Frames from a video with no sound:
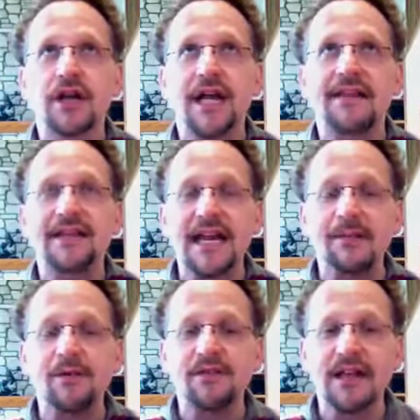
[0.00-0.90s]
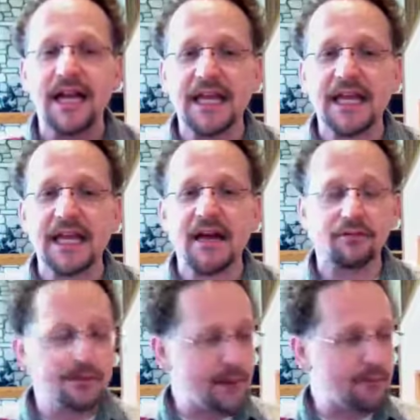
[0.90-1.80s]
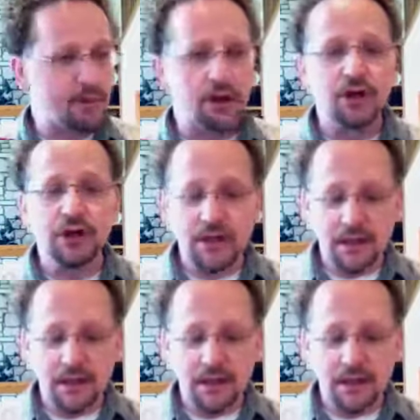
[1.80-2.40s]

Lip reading: and the name of it I cannot remember.